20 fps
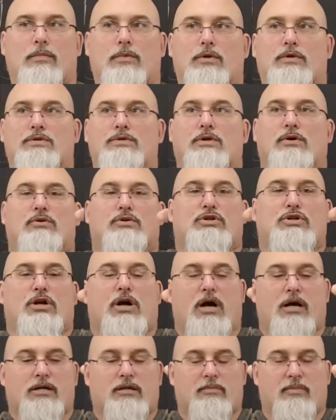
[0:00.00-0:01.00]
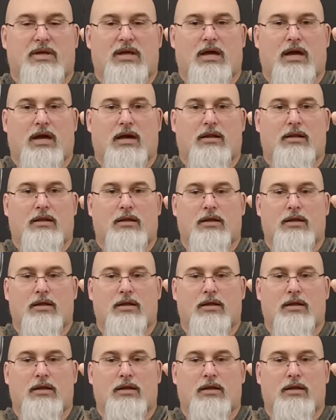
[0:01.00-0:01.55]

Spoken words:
There's no shock to be had.